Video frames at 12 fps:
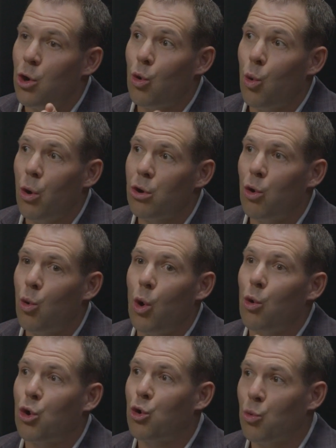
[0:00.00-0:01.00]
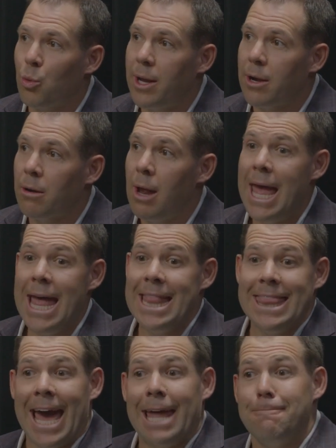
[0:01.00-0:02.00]
quote unquote career
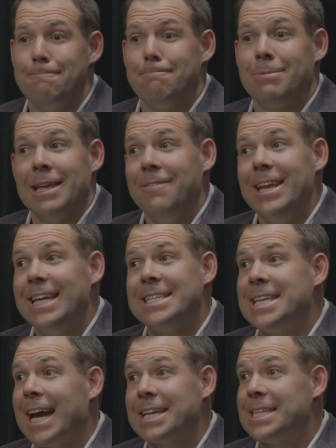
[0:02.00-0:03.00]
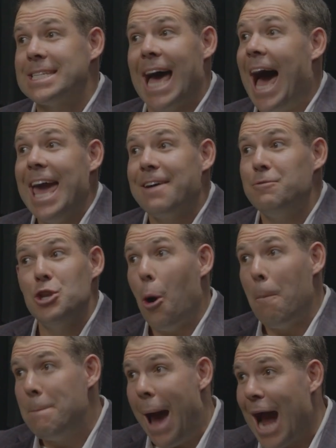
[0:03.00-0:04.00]
that living in Texas, I have
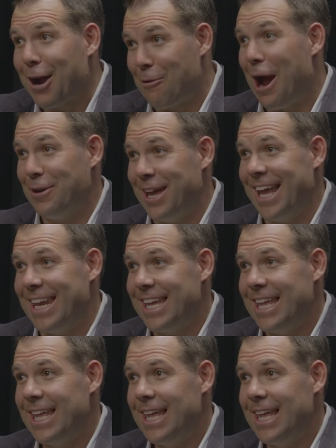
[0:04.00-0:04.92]
no background in.